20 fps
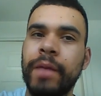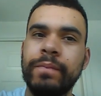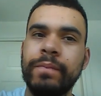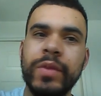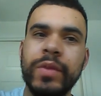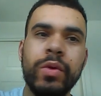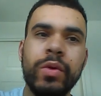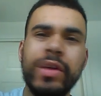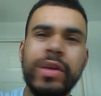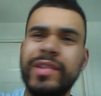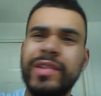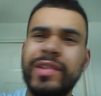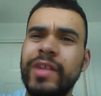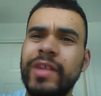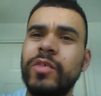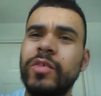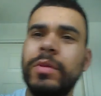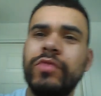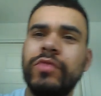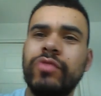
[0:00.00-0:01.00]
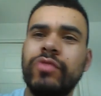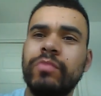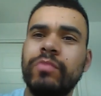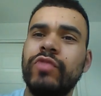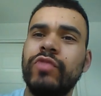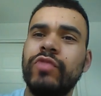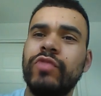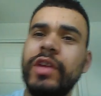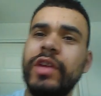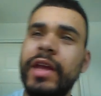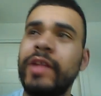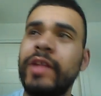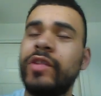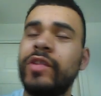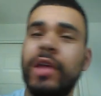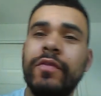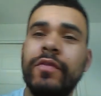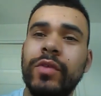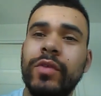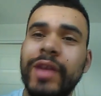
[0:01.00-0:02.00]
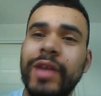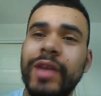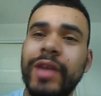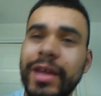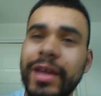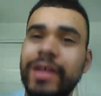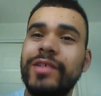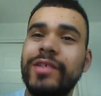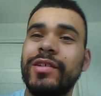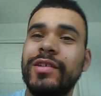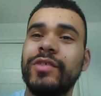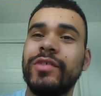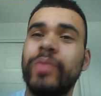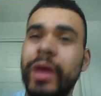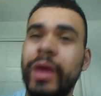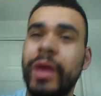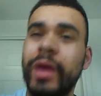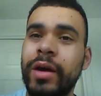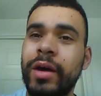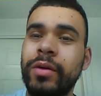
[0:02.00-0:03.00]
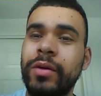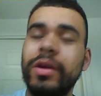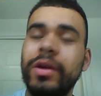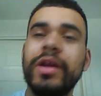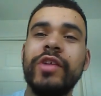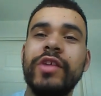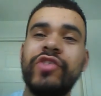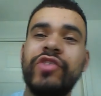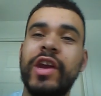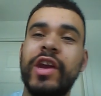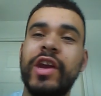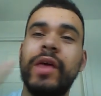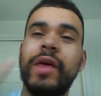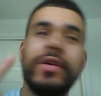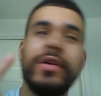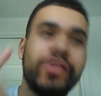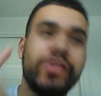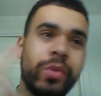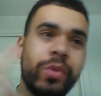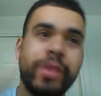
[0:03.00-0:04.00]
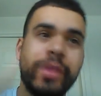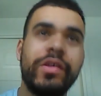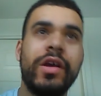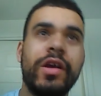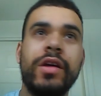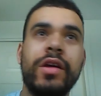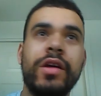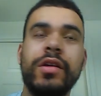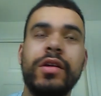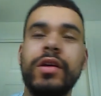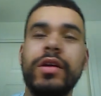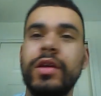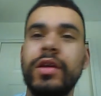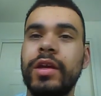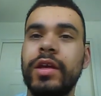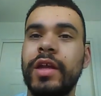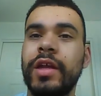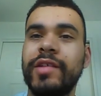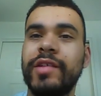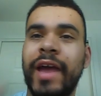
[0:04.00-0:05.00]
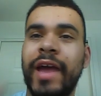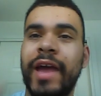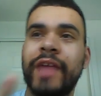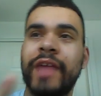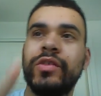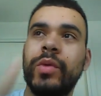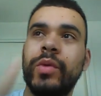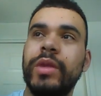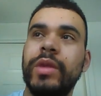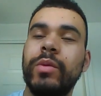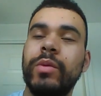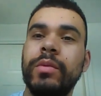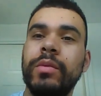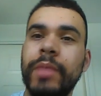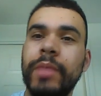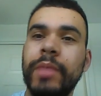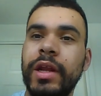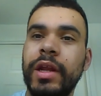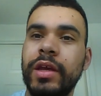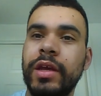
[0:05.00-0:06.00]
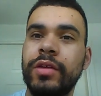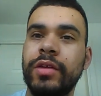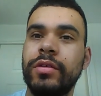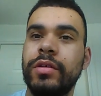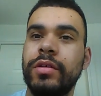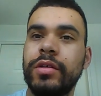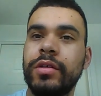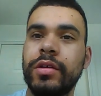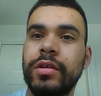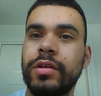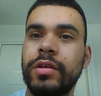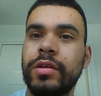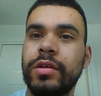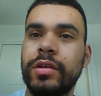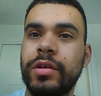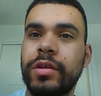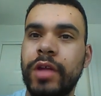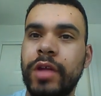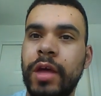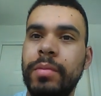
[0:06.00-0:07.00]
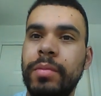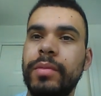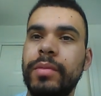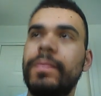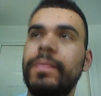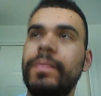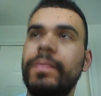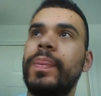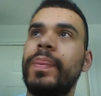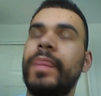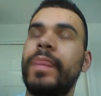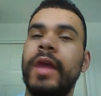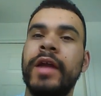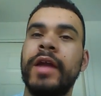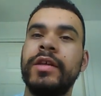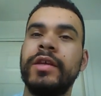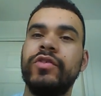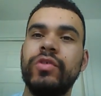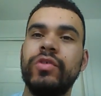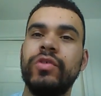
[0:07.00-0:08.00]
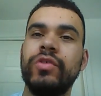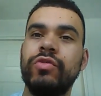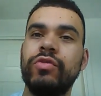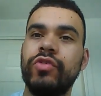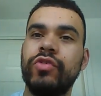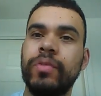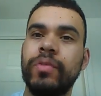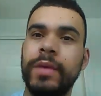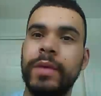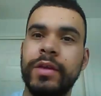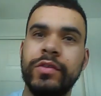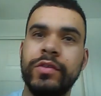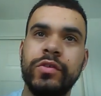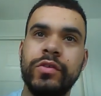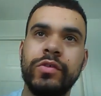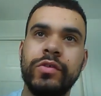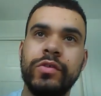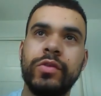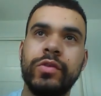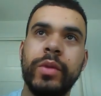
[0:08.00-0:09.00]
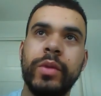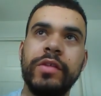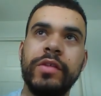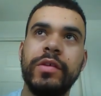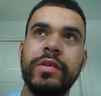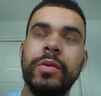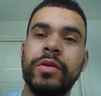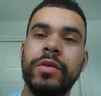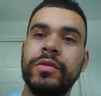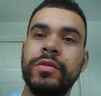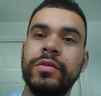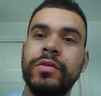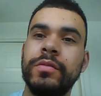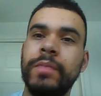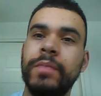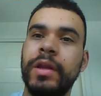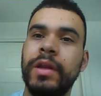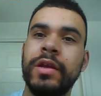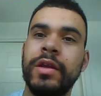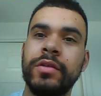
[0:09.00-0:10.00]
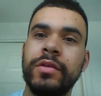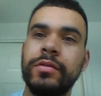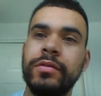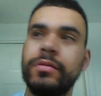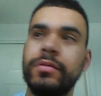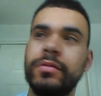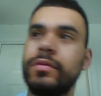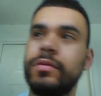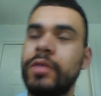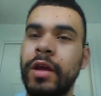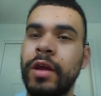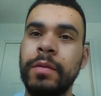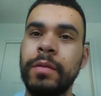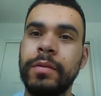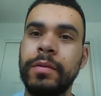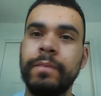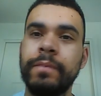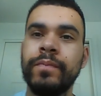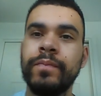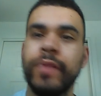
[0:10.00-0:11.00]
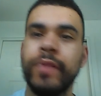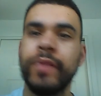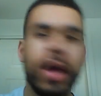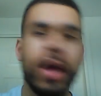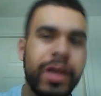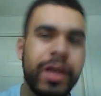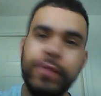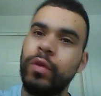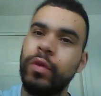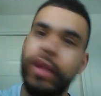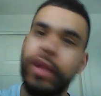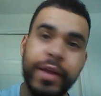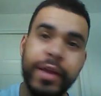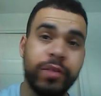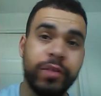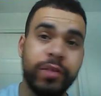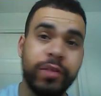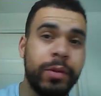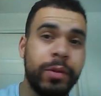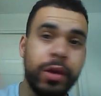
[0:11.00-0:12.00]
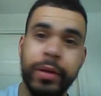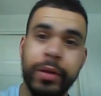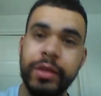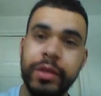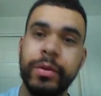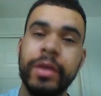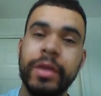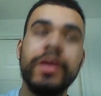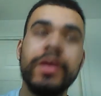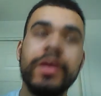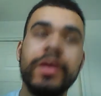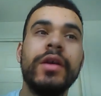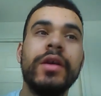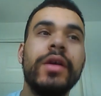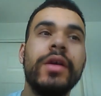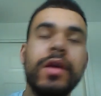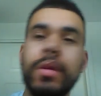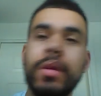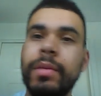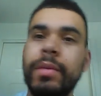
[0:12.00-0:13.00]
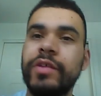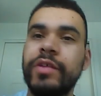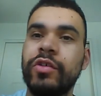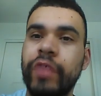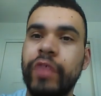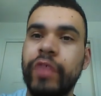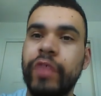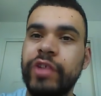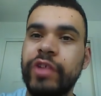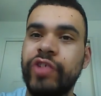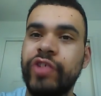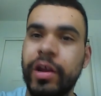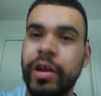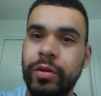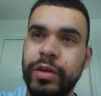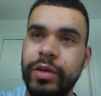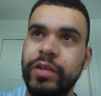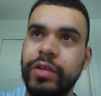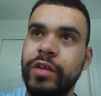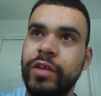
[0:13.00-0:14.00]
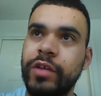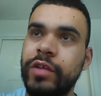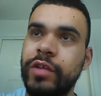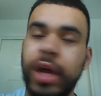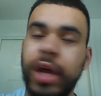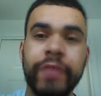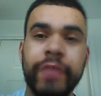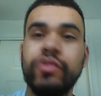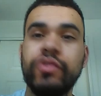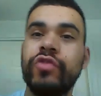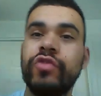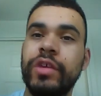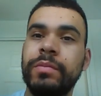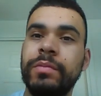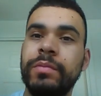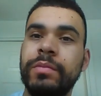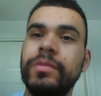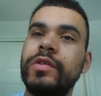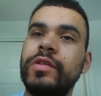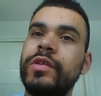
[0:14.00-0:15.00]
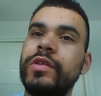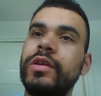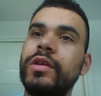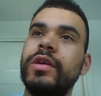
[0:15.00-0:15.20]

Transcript: He always sends me some really insightful links as well. Check out his Twitter. It's at 21 Million Club, and his YouTube is 21 Million Club. I'll leave all the links below anyway. But he's a great channel. He does live streams,